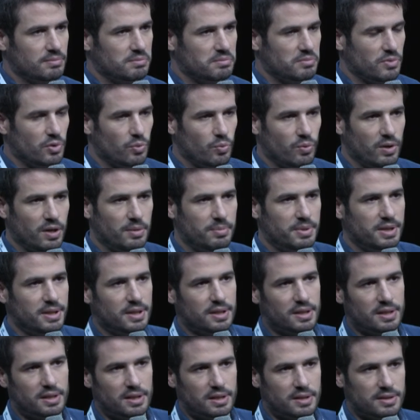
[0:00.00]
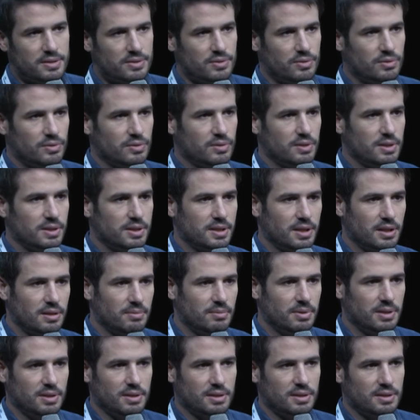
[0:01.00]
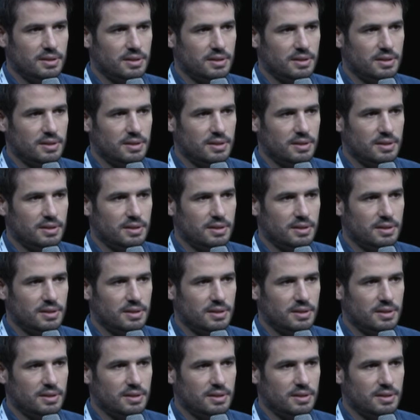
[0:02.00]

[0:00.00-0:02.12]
webinars. It can be